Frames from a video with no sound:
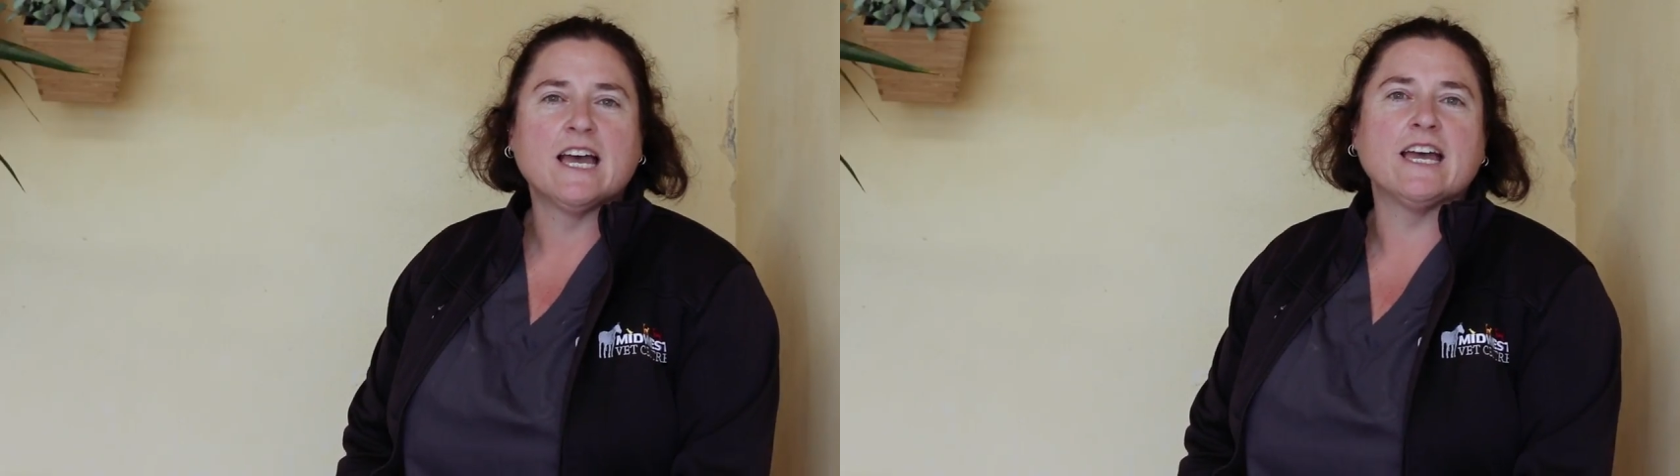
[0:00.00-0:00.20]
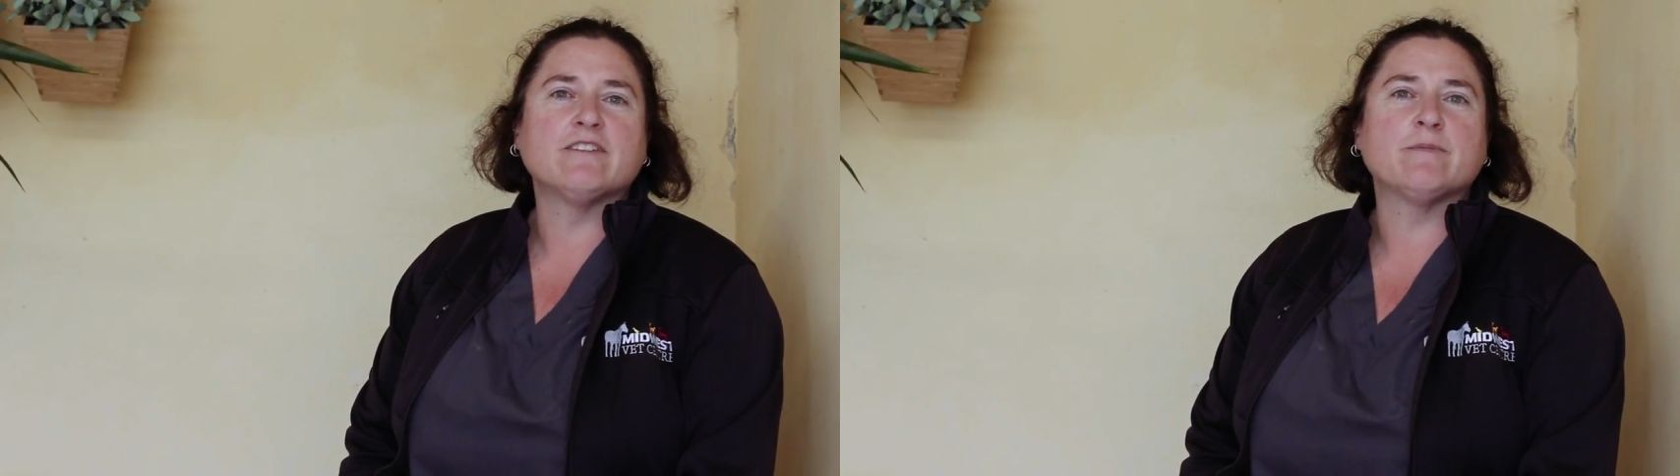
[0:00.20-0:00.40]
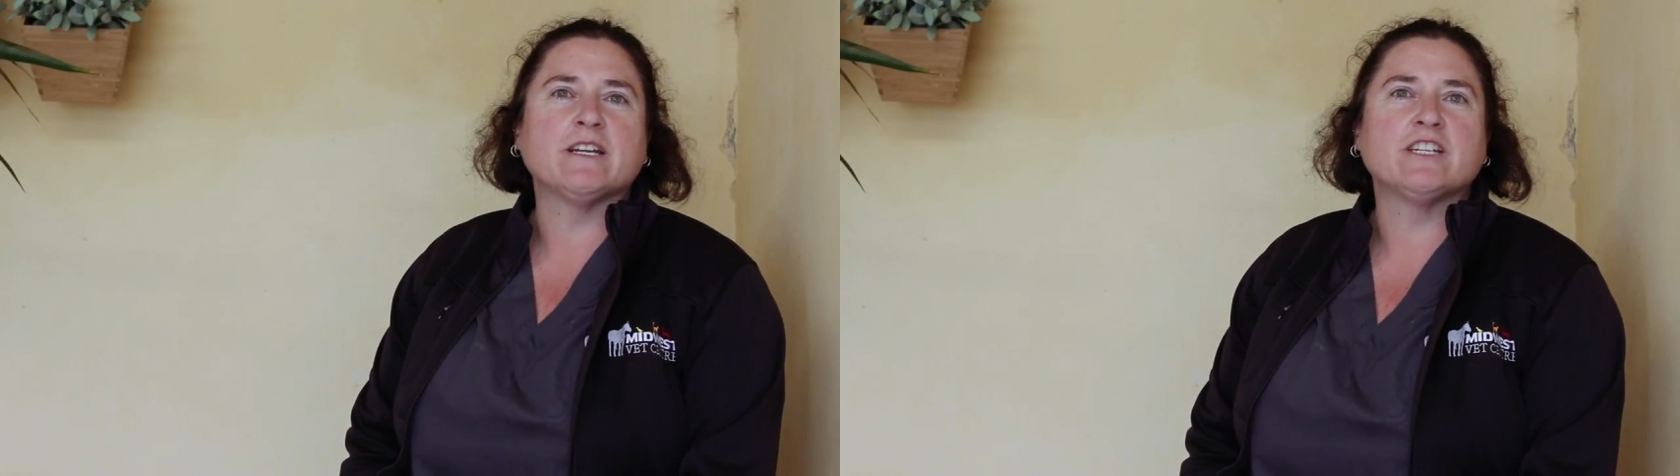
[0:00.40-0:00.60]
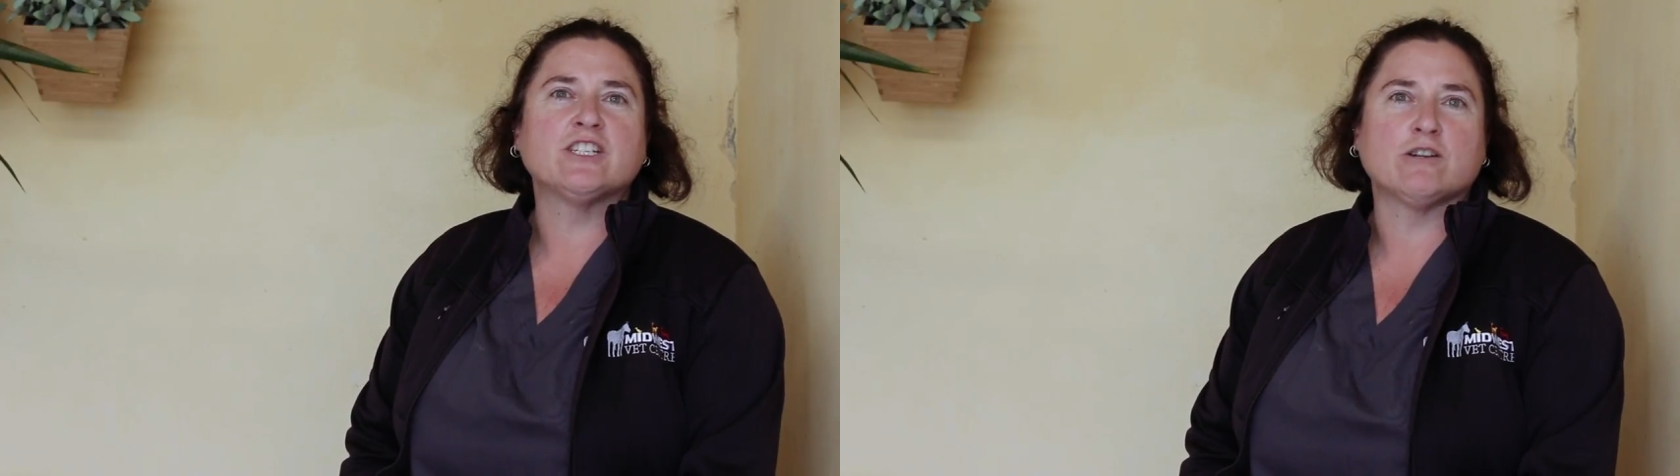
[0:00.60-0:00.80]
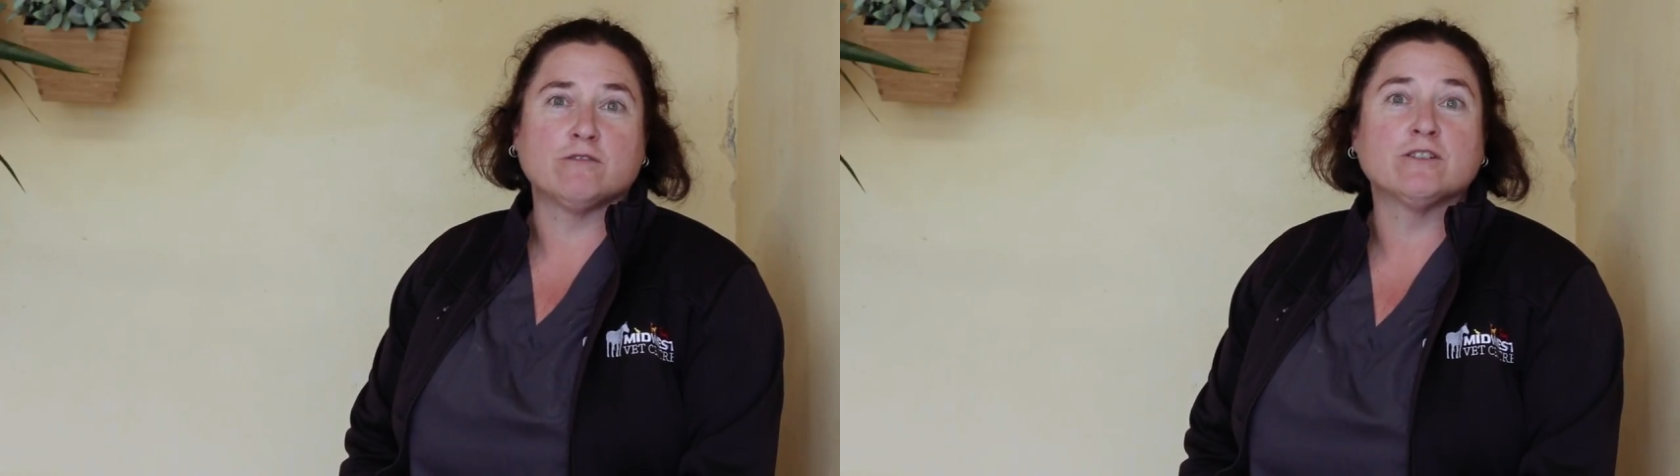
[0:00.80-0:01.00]
and I've been in
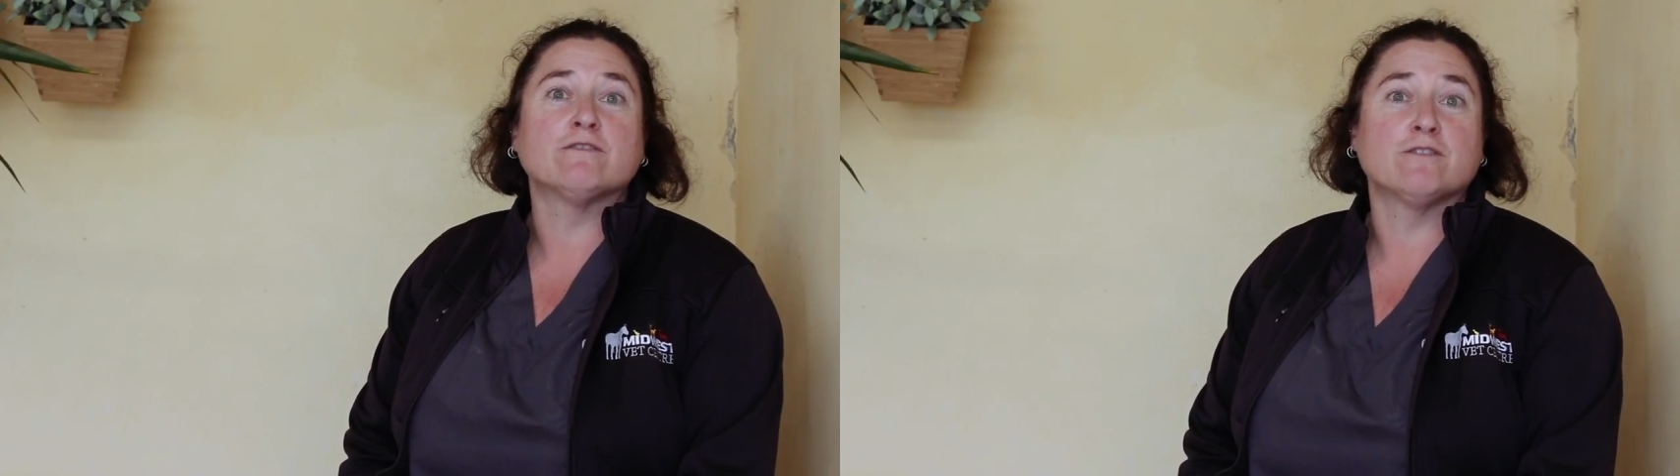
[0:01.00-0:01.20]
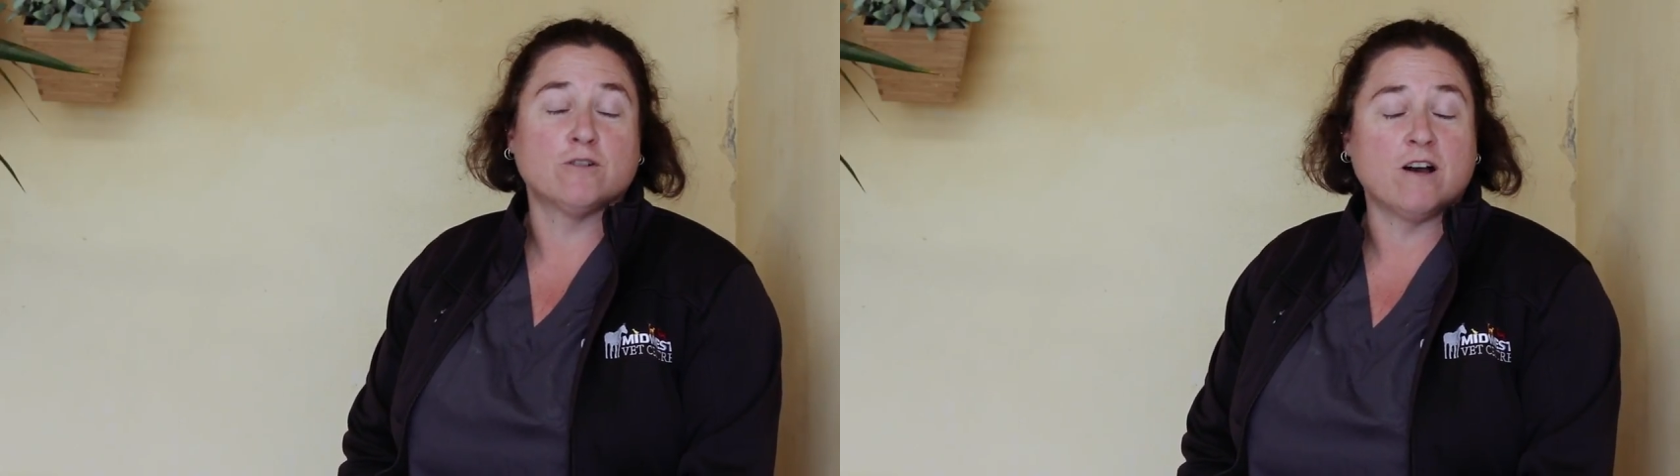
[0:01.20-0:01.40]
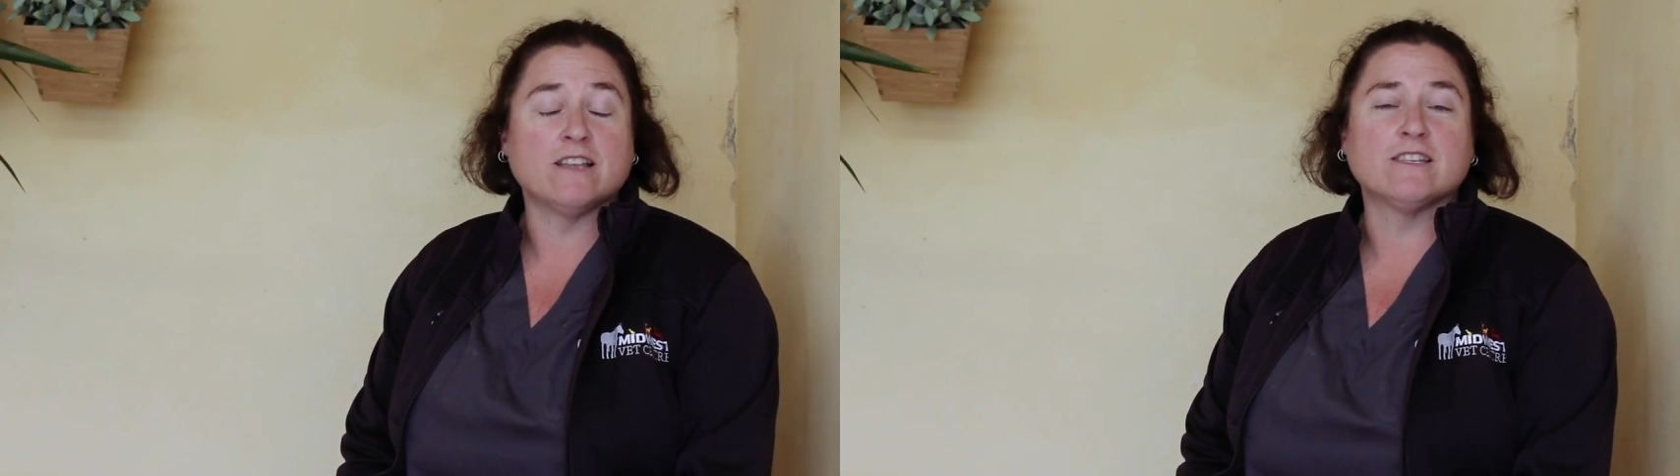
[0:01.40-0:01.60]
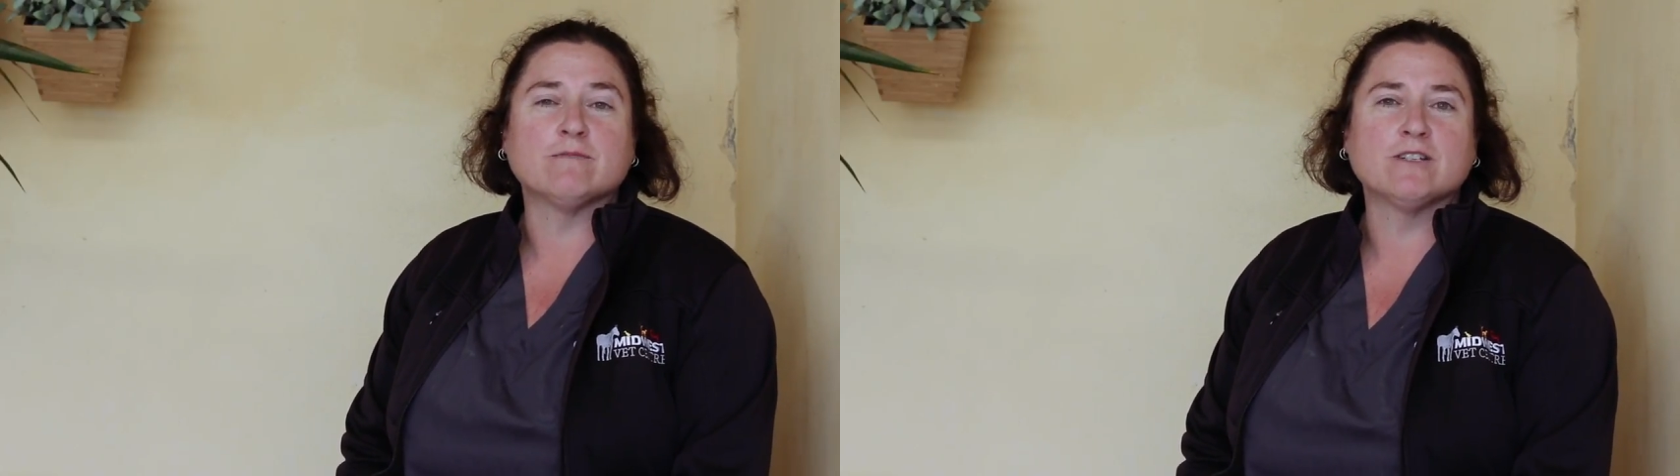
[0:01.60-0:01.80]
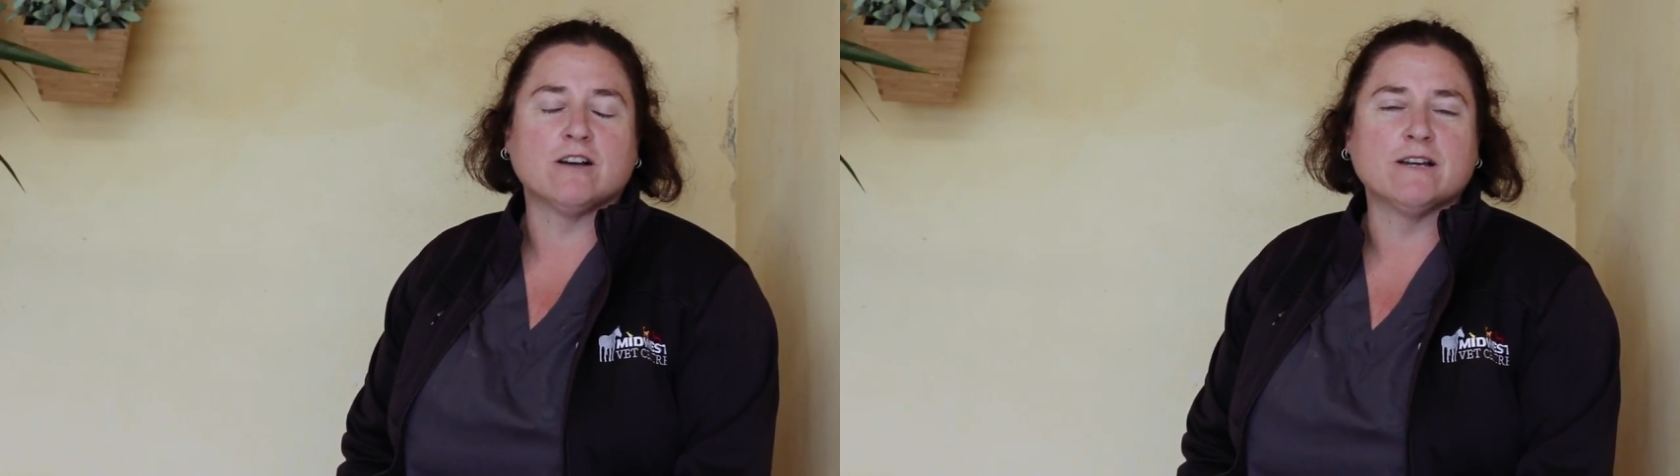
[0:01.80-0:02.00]
Geraldton for quite
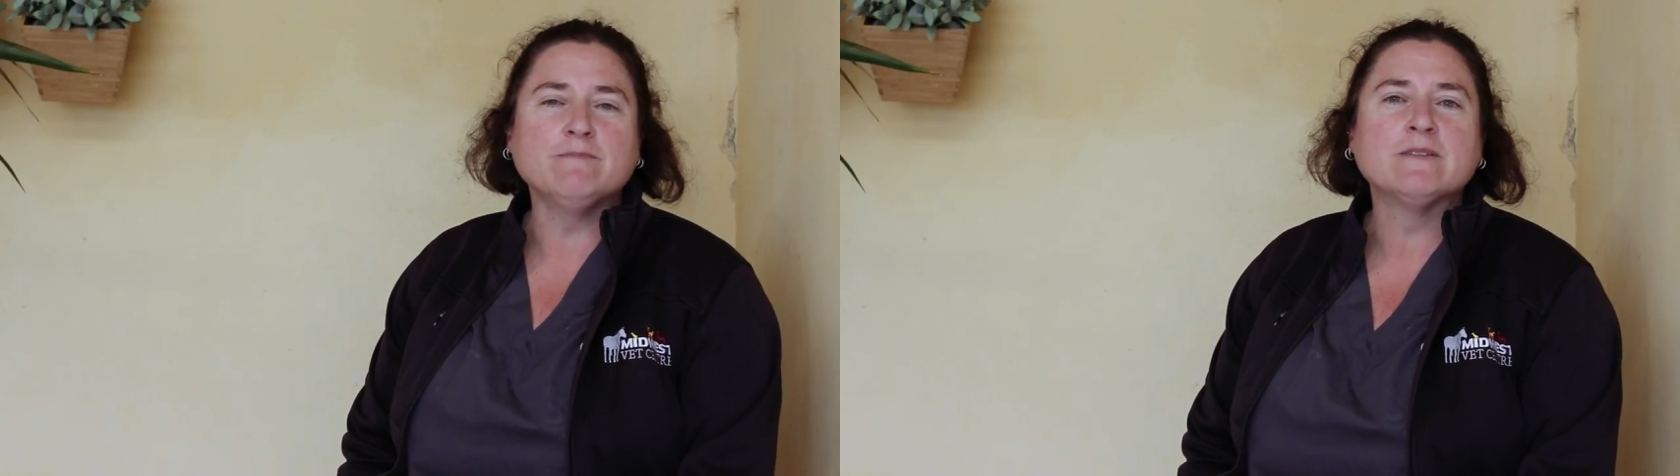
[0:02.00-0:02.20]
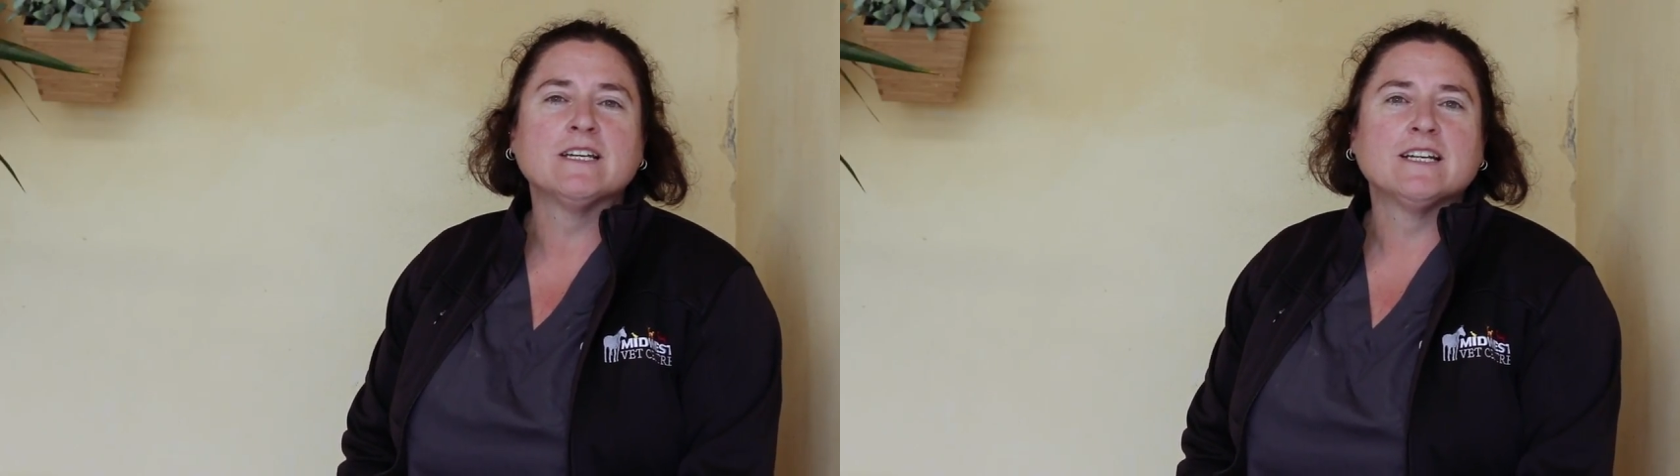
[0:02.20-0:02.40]
some time.